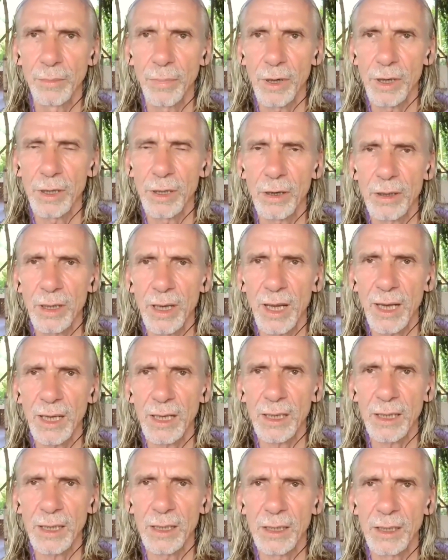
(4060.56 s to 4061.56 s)
But
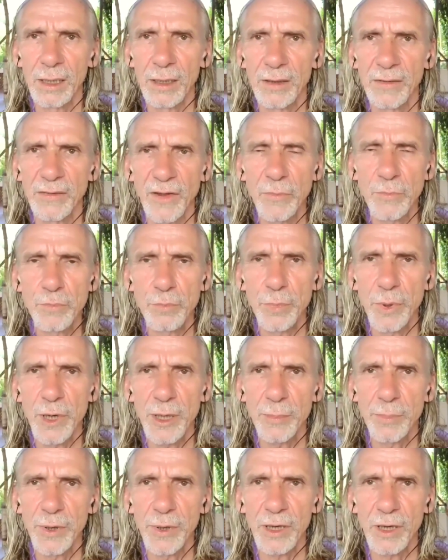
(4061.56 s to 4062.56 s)
nothing
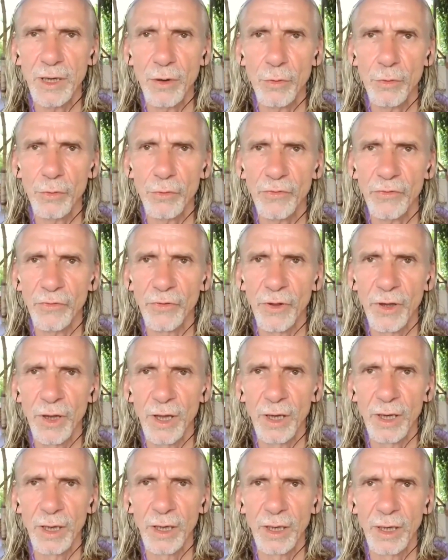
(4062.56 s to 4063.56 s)
simply because
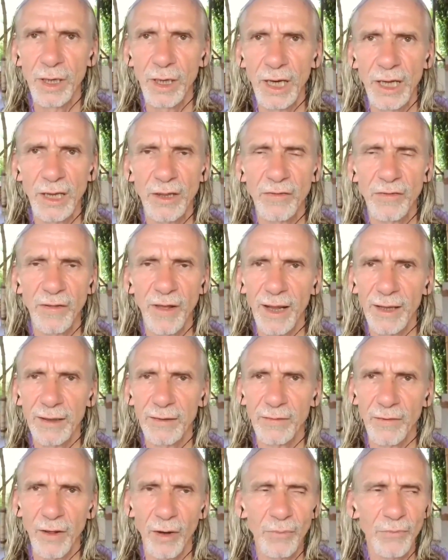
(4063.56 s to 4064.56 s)
it's
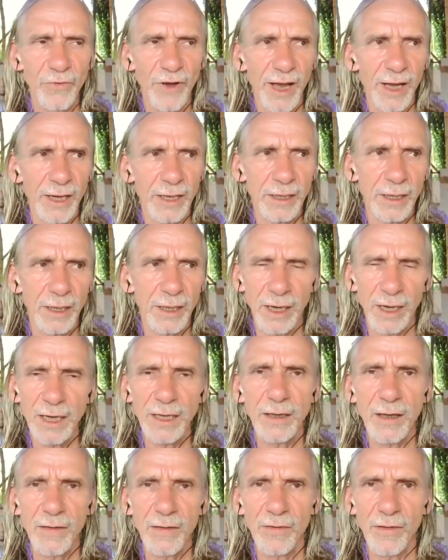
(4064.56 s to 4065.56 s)
said somewhere,
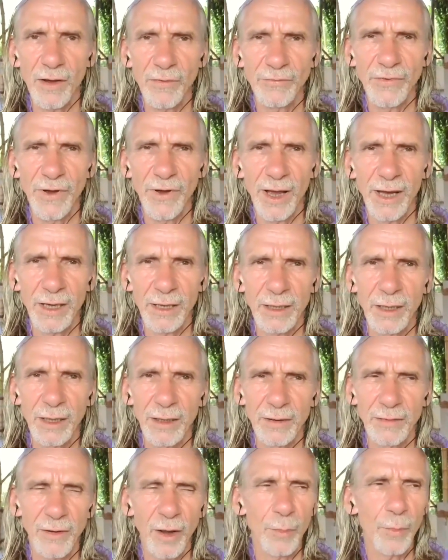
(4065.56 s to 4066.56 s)
written somewhere,
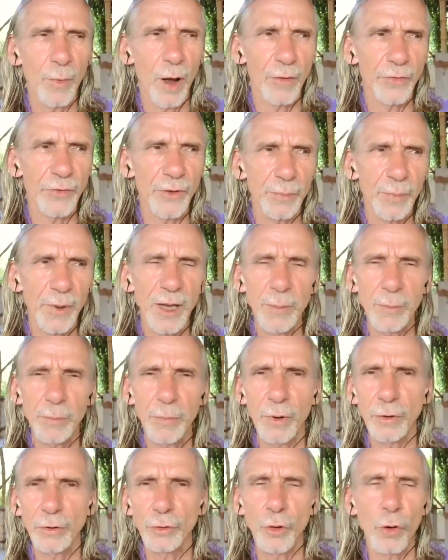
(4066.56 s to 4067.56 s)
some other
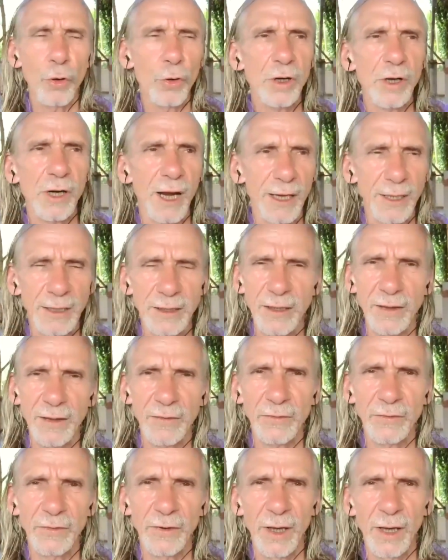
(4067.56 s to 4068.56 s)
people talk like
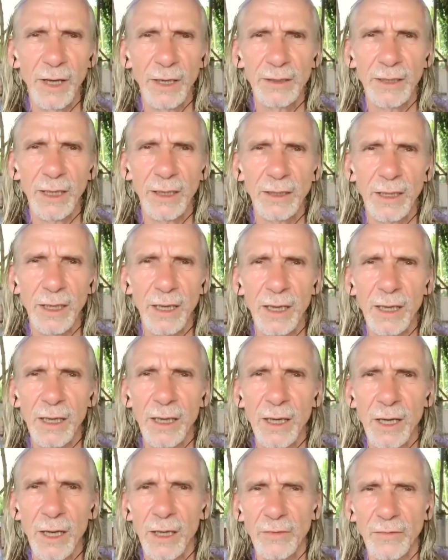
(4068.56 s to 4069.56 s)
this, that
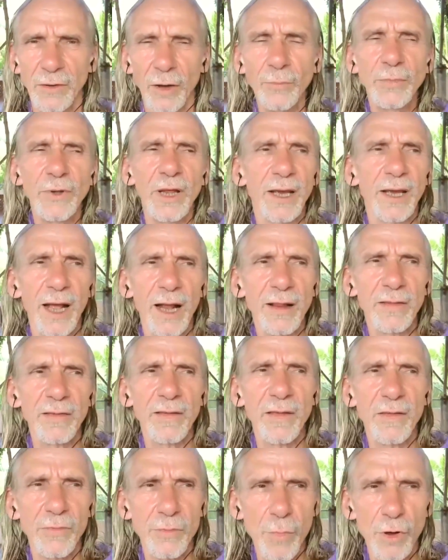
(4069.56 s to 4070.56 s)
something
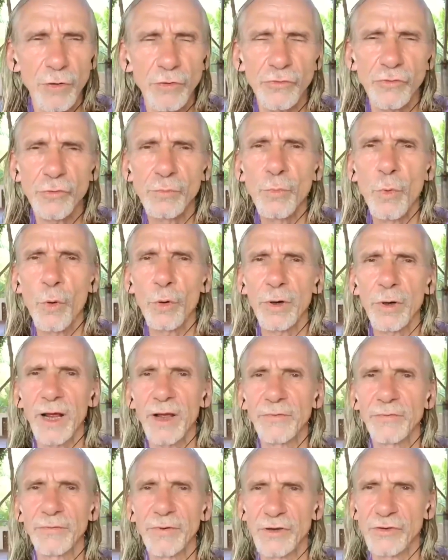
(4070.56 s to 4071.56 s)
else is much more
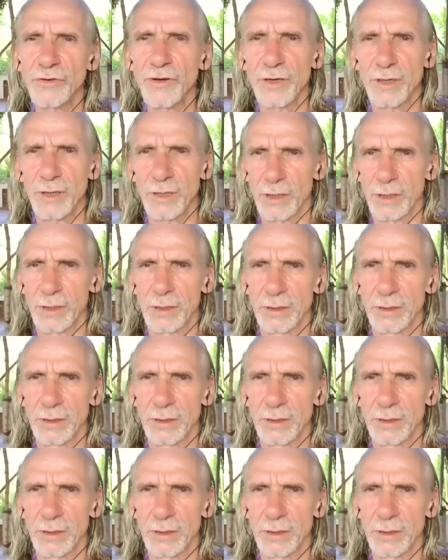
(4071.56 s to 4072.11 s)
efficient.